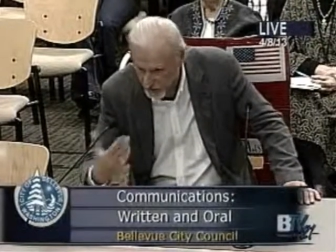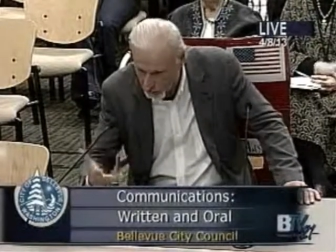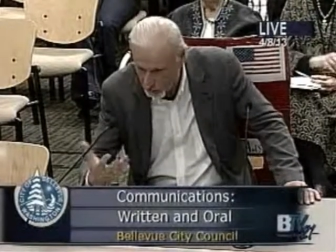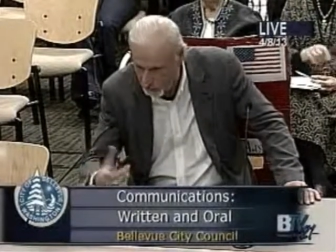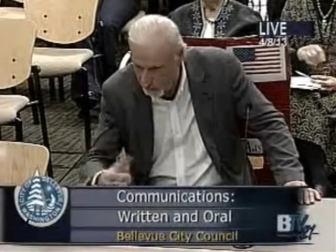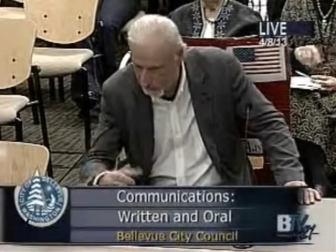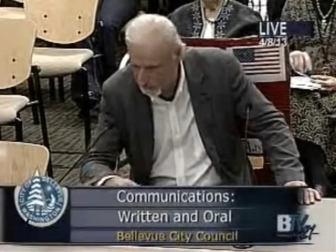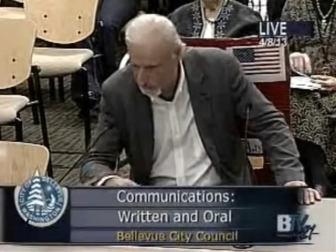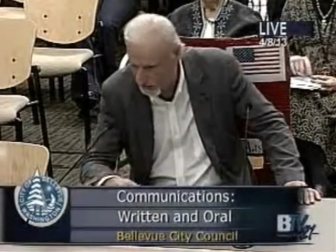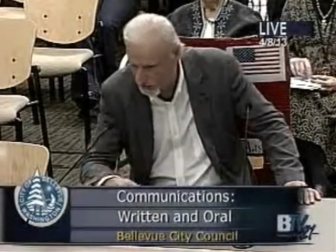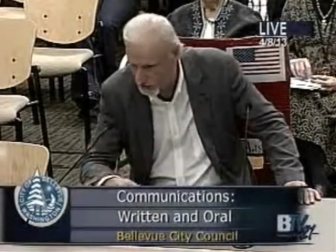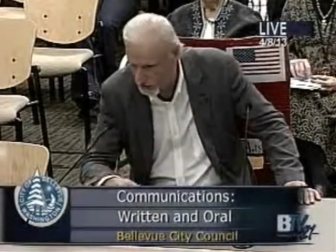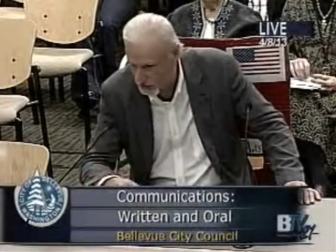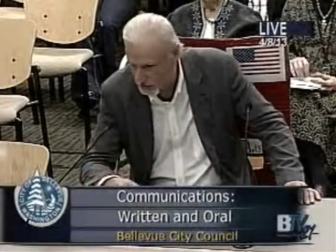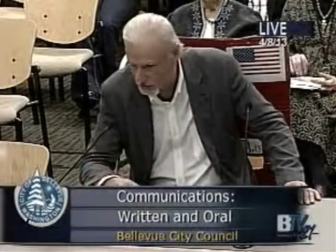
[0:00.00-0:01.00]
a good business.
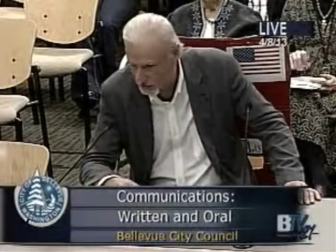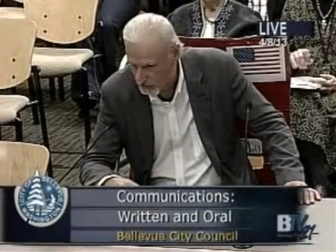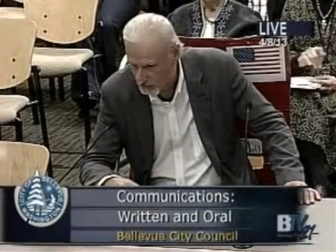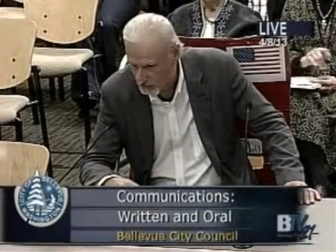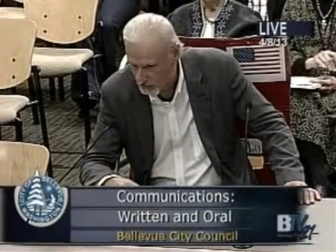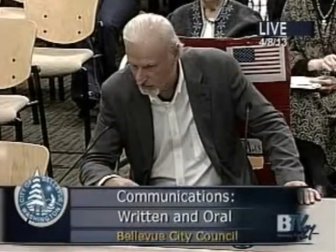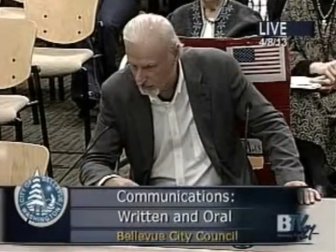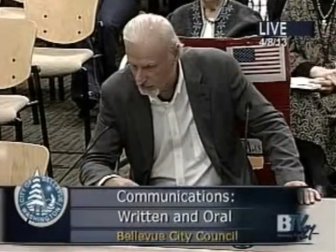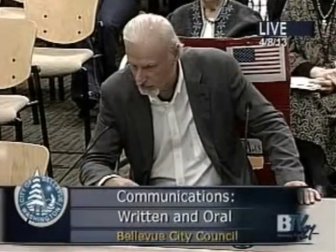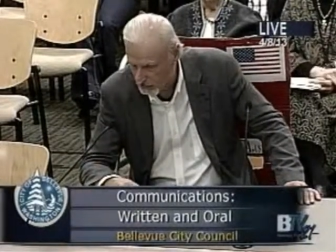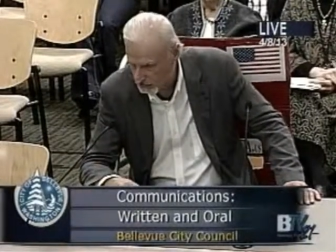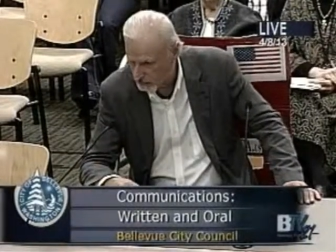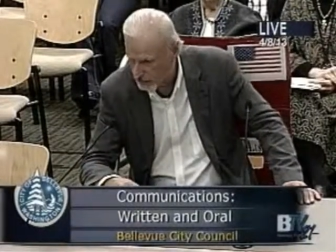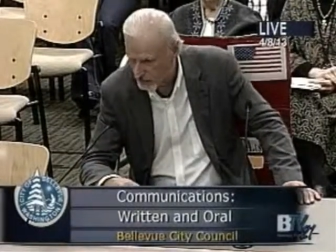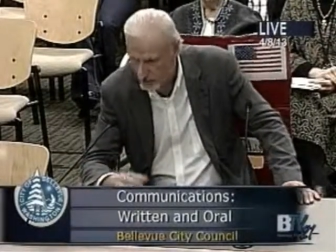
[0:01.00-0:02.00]

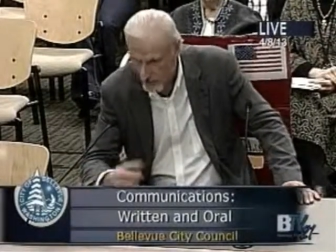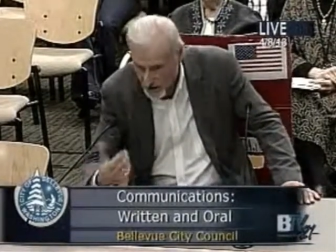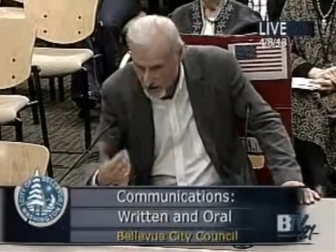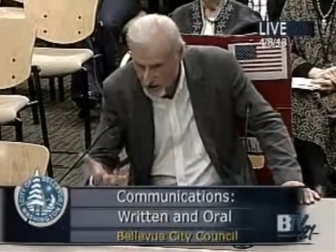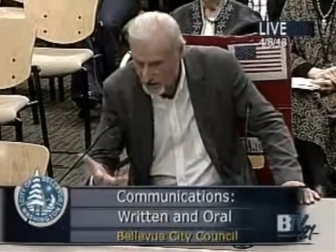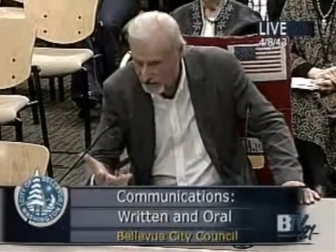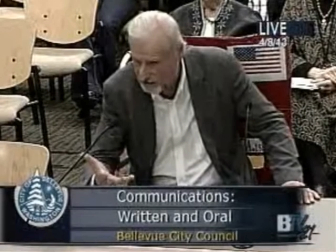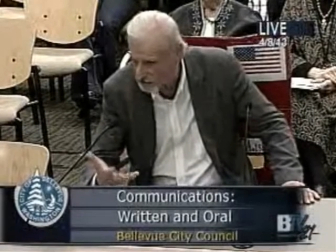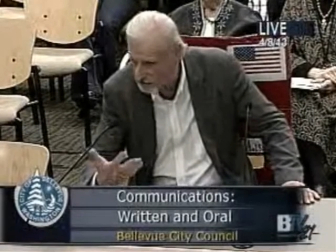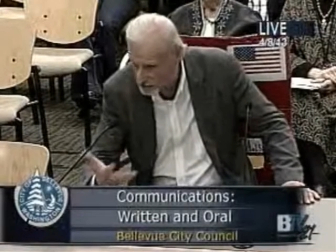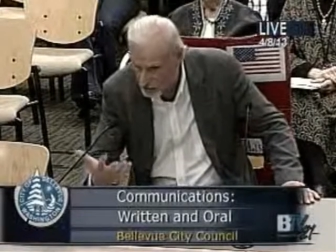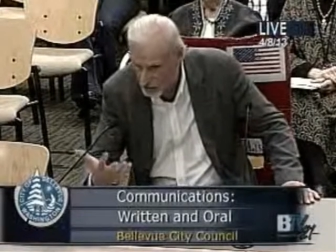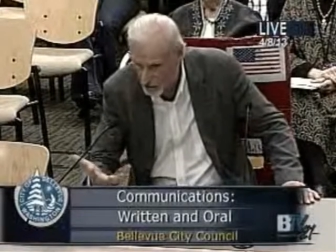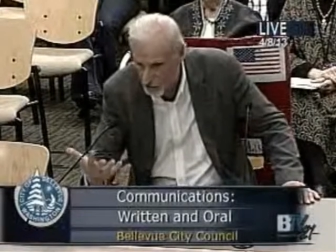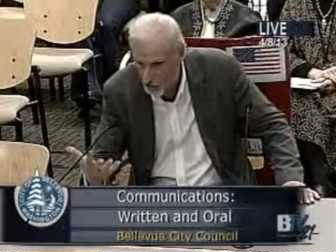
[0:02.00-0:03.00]
This idiot
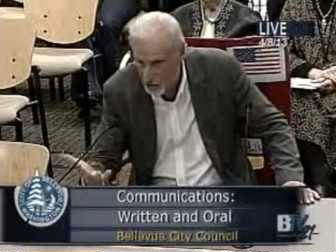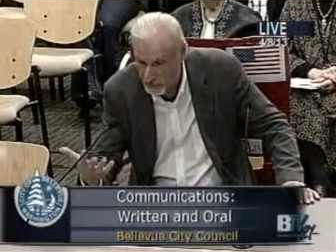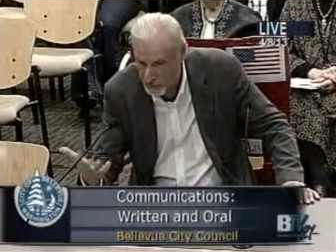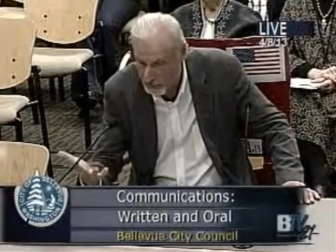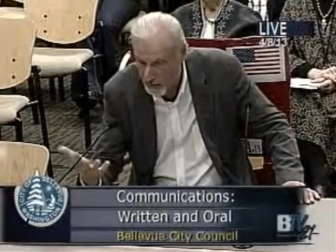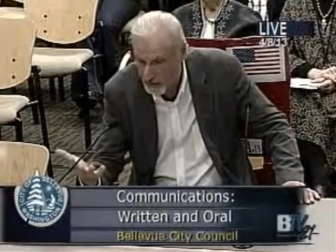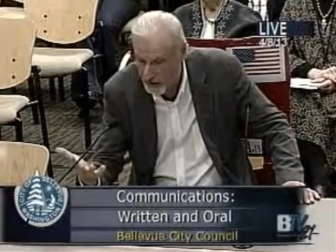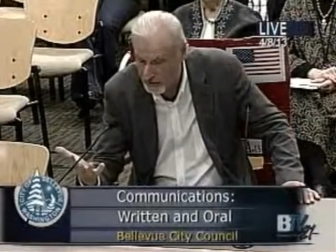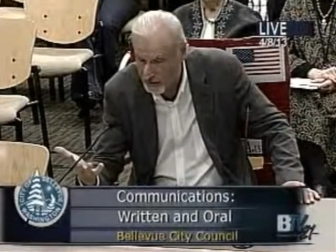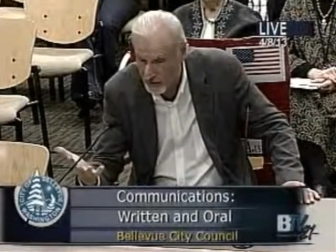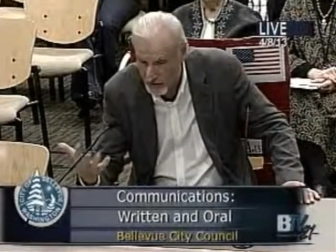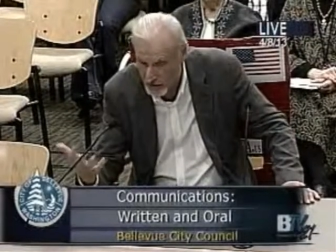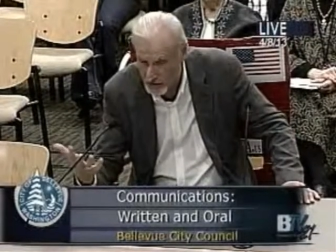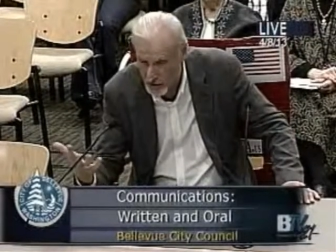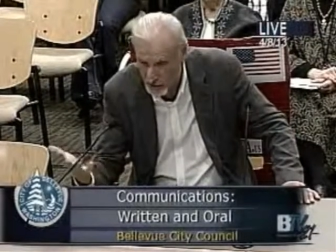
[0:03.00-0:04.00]
destroyed biggest, the
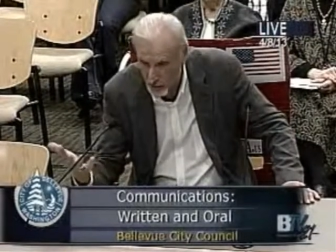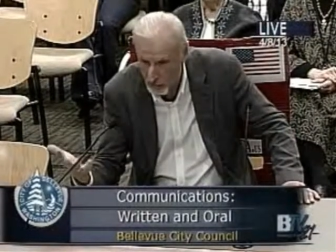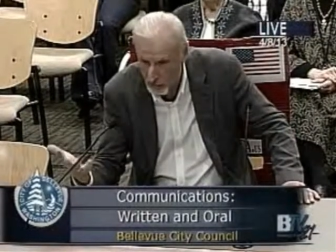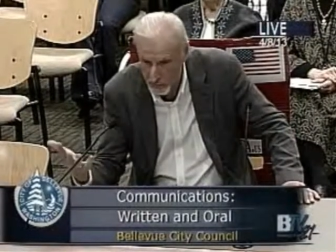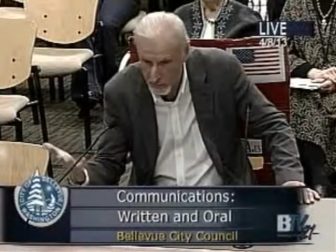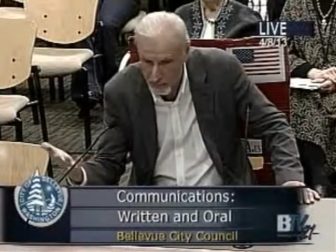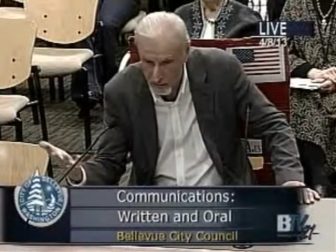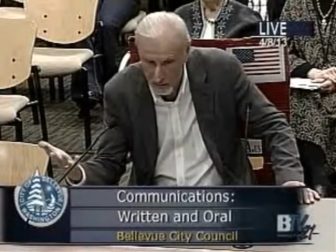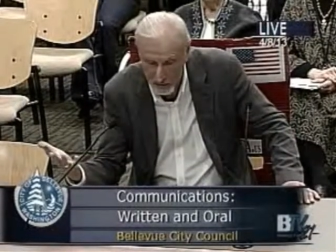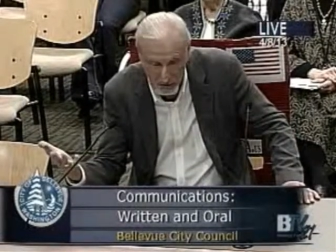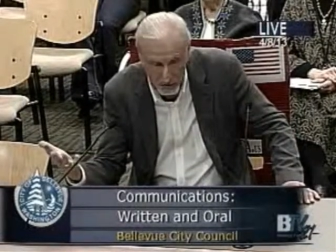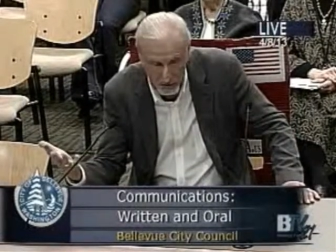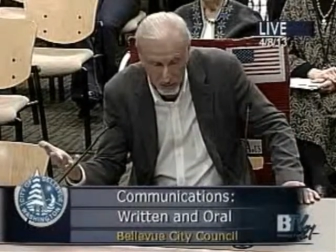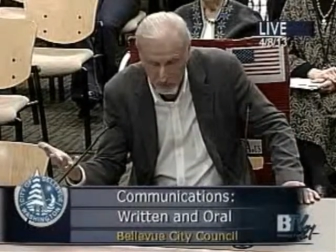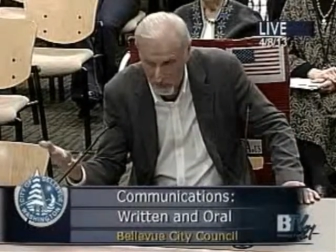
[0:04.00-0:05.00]
richest
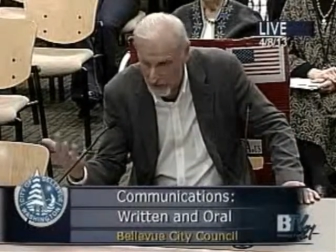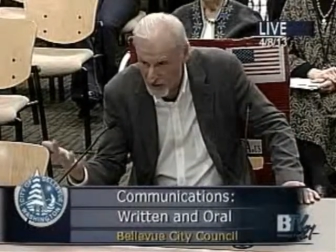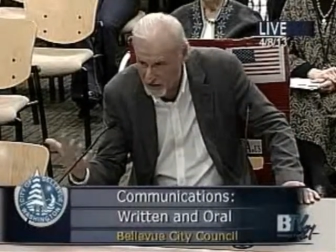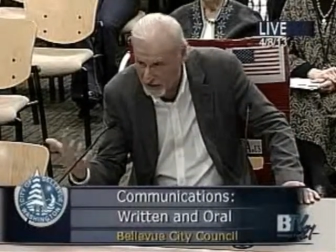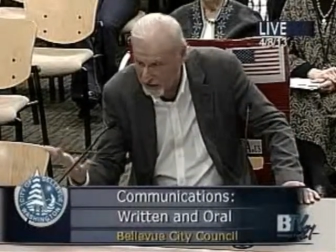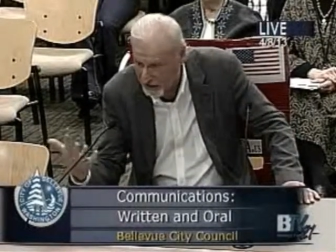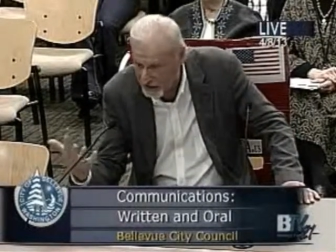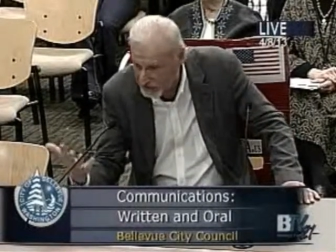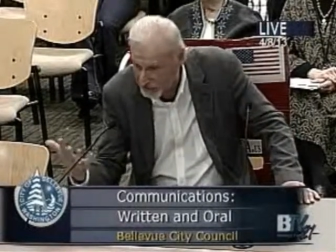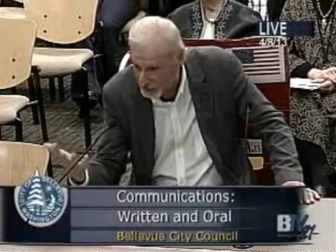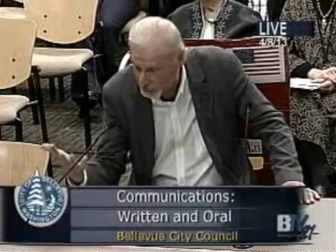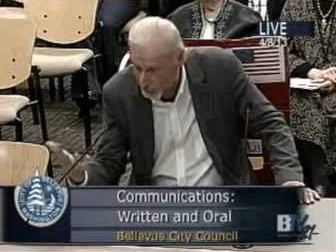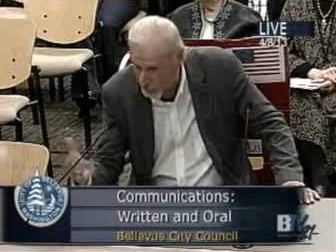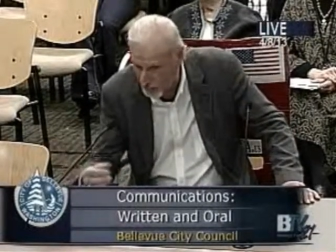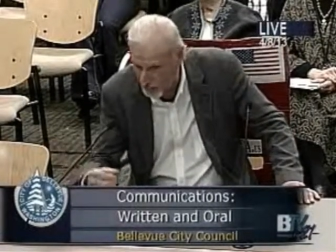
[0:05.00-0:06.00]
corporation in the
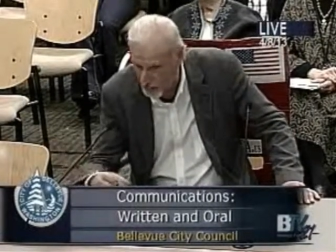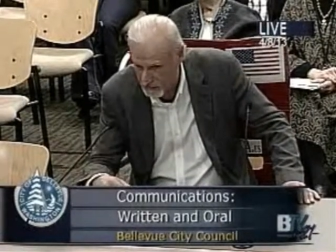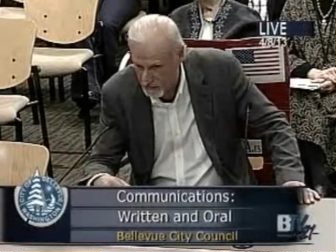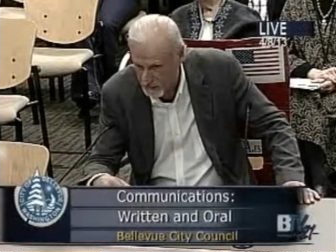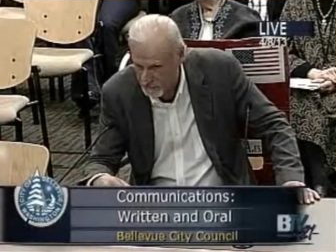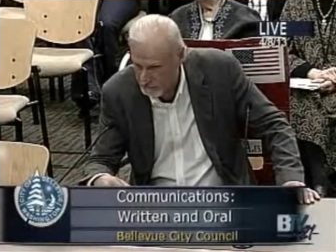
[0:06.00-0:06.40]
world.